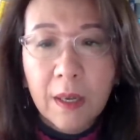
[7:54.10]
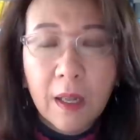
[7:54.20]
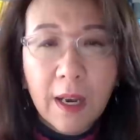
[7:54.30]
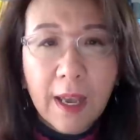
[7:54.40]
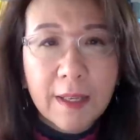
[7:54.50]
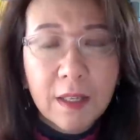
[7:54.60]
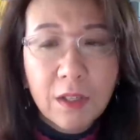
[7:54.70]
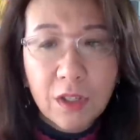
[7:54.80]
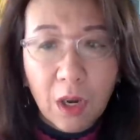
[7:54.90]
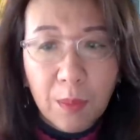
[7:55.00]
Unlike
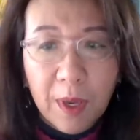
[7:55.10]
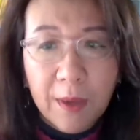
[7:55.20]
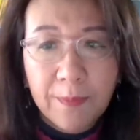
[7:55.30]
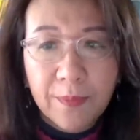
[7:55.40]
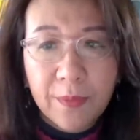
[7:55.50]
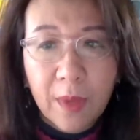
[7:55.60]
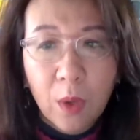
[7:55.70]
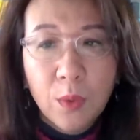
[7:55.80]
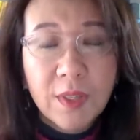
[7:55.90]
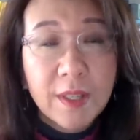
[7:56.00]
Deng Xiaoping,
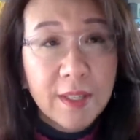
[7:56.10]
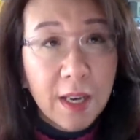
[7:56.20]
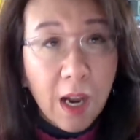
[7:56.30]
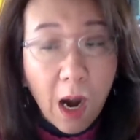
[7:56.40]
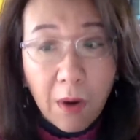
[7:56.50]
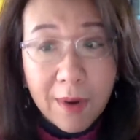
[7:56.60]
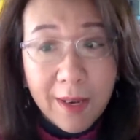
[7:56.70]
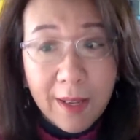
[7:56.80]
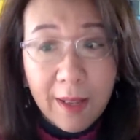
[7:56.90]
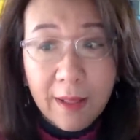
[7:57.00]
whose
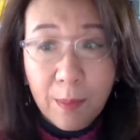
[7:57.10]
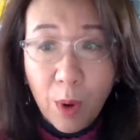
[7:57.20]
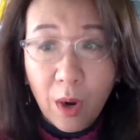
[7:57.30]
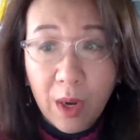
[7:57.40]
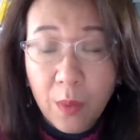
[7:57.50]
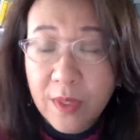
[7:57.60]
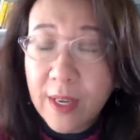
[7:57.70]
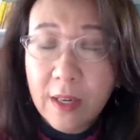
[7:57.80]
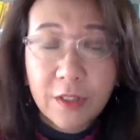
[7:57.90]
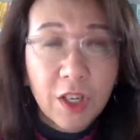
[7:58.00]
seniority in the party was
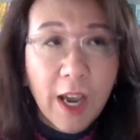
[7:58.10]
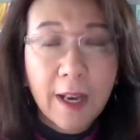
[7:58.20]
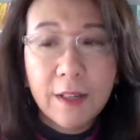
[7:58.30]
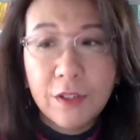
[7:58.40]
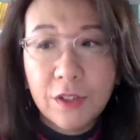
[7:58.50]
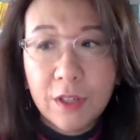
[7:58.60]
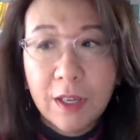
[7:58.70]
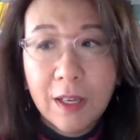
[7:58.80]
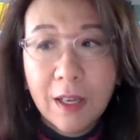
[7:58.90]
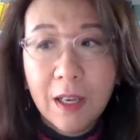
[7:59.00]
unchallenged,
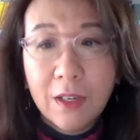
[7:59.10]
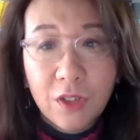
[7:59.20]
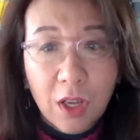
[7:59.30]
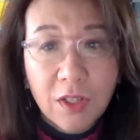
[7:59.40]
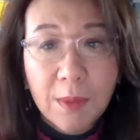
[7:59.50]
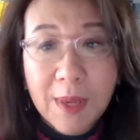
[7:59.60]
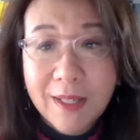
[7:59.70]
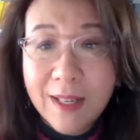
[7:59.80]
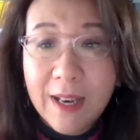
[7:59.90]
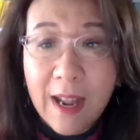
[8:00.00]
Jiang
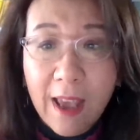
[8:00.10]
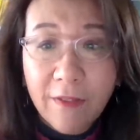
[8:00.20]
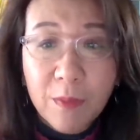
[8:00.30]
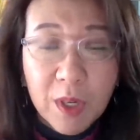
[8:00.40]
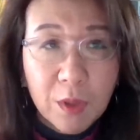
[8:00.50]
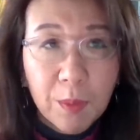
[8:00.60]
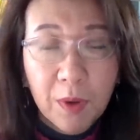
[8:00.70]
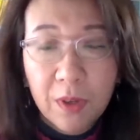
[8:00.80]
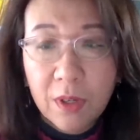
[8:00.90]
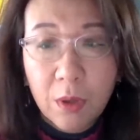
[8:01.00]
Zemin didn't have much
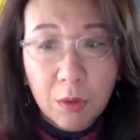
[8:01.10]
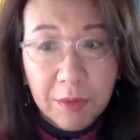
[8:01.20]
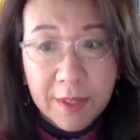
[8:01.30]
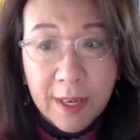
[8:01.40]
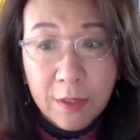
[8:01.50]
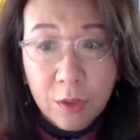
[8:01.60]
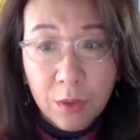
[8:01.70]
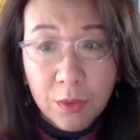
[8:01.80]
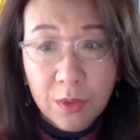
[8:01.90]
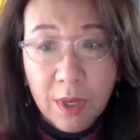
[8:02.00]
political
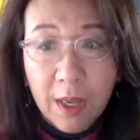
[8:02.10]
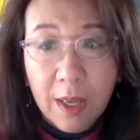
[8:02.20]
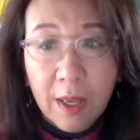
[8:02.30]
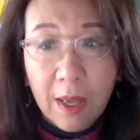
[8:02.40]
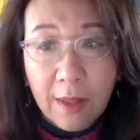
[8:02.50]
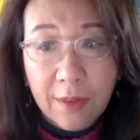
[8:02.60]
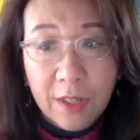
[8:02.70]
credentials at the